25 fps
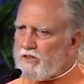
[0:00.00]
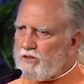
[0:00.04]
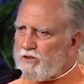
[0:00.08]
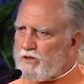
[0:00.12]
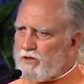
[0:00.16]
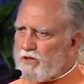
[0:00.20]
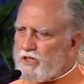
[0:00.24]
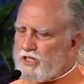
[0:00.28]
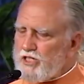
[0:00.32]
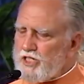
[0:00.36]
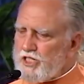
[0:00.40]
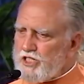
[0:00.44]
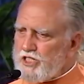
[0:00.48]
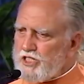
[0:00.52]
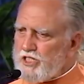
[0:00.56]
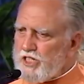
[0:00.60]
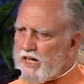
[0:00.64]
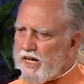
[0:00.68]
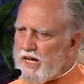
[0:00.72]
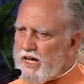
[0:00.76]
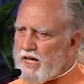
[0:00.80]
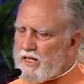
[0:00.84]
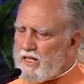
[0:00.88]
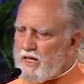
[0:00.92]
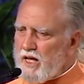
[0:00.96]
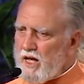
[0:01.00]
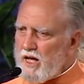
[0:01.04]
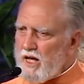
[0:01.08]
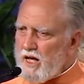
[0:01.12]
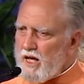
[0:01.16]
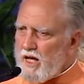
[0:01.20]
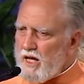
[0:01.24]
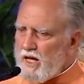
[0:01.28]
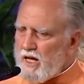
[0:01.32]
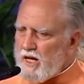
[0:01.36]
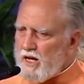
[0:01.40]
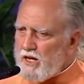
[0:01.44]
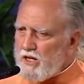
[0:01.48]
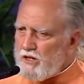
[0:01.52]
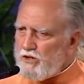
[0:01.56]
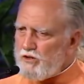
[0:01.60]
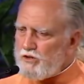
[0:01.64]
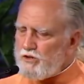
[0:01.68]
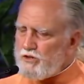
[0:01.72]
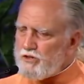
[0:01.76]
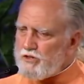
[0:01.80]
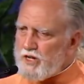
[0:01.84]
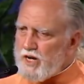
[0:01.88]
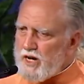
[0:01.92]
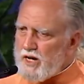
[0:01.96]
that Guruji said,
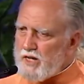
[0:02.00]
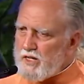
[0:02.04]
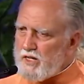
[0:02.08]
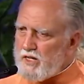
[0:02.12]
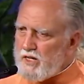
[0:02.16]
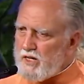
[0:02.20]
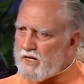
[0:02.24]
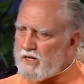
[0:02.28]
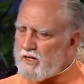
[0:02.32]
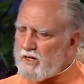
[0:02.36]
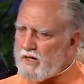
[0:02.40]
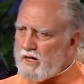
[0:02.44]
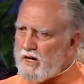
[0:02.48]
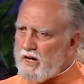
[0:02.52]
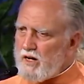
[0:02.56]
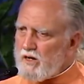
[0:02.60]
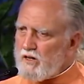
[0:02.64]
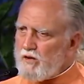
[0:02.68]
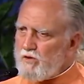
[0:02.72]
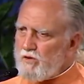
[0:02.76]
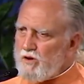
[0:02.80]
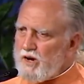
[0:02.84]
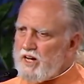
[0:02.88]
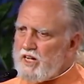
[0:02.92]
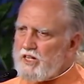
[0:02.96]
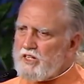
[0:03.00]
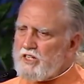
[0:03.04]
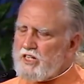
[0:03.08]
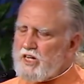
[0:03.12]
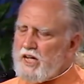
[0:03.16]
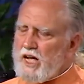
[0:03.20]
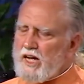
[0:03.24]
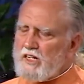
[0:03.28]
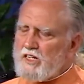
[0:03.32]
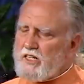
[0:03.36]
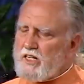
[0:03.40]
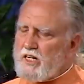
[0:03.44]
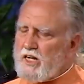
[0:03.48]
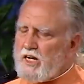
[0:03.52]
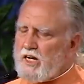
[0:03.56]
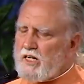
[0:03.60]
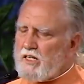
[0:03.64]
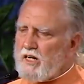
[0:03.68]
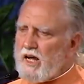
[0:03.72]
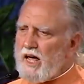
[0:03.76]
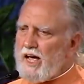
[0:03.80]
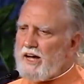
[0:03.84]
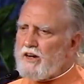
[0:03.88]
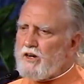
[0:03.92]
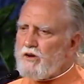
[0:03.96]
you do not get a great
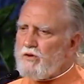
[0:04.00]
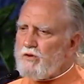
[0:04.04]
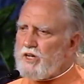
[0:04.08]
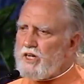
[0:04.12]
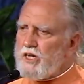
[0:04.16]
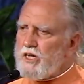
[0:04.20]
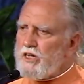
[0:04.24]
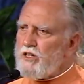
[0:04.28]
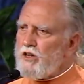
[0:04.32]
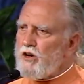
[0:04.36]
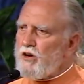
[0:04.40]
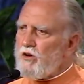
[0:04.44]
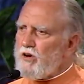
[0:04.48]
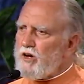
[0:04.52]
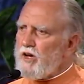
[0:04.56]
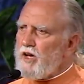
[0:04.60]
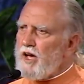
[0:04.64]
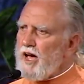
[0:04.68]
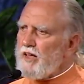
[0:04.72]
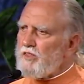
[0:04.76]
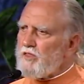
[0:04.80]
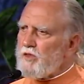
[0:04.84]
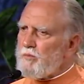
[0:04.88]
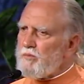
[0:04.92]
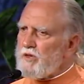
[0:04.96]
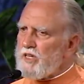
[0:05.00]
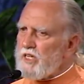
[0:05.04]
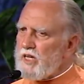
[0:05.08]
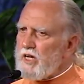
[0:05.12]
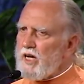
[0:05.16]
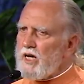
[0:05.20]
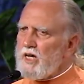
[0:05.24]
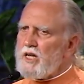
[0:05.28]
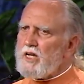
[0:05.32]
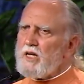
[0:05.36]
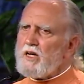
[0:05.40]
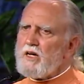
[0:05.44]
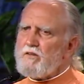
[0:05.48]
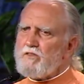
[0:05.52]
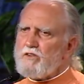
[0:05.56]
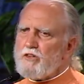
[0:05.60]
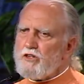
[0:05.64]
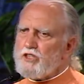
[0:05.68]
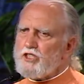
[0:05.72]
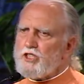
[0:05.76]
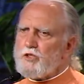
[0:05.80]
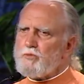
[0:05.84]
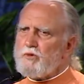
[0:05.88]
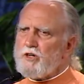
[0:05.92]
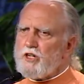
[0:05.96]
technique like Kriya Yoga at the beginning
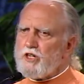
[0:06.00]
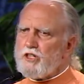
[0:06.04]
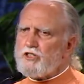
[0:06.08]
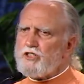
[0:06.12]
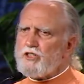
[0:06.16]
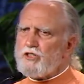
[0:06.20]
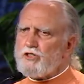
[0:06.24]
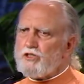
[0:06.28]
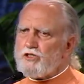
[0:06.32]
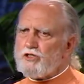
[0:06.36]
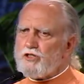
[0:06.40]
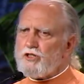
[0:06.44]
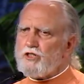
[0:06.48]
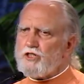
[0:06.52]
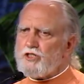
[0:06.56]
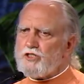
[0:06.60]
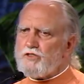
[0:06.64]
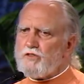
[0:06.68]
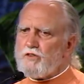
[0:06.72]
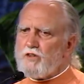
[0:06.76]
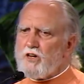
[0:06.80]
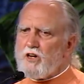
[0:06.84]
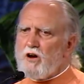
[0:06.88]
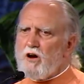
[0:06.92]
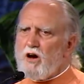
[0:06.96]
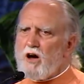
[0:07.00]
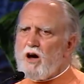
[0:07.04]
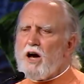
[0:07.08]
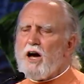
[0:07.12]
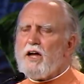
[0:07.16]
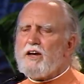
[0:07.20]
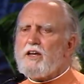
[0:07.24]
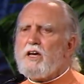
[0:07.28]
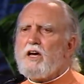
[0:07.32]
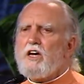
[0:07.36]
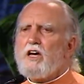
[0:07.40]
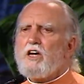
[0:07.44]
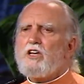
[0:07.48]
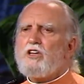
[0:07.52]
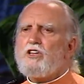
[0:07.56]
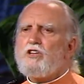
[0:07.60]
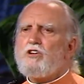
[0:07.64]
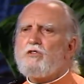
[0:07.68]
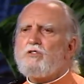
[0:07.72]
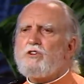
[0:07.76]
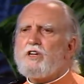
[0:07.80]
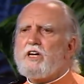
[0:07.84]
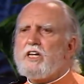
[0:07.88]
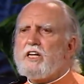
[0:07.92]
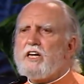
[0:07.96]
of your spiritual search for God.
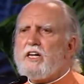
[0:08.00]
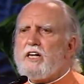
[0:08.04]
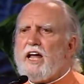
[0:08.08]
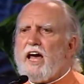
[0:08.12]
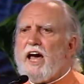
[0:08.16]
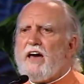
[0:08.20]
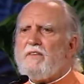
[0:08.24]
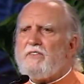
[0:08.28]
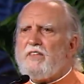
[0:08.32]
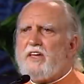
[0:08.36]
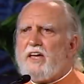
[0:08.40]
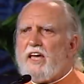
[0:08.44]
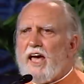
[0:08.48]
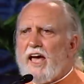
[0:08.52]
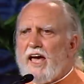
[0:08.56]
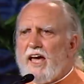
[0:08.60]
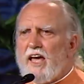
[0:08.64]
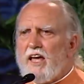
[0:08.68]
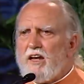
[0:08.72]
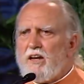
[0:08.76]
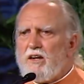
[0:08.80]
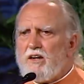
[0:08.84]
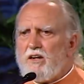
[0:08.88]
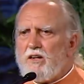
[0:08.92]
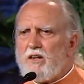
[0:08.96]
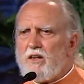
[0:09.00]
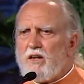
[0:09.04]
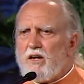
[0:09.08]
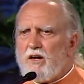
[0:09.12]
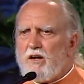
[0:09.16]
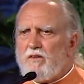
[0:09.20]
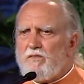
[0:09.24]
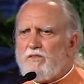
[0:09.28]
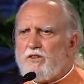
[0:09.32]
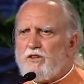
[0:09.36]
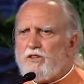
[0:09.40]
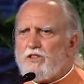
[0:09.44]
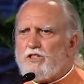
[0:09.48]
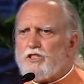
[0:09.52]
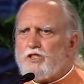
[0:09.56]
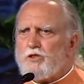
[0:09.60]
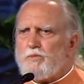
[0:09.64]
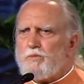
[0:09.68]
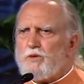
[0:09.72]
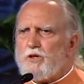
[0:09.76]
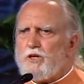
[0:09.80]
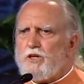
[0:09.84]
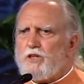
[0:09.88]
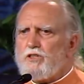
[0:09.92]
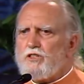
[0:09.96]
You get it at the end of your
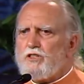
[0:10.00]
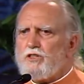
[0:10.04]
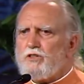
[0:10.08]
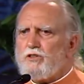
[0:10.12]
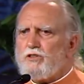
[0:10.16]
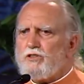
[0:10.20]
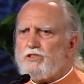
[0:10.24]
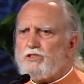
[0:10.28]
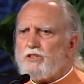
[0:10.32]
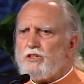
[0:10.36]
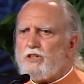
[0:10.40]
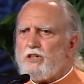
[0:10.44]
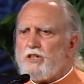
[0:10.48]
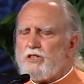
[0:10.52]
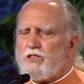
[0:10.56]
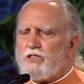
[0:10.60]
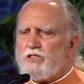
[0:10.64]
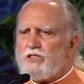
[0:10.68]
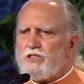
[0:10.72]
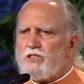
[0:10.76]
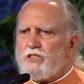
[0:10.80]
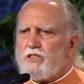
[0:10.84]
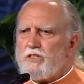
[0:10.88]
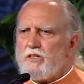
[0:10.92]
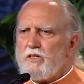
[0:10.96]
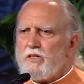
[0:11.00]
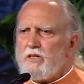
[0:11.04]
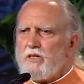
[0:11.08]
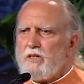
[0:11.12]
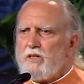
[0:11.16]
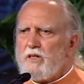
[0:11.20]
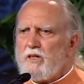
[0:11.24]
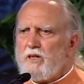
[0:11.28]
spiritual search.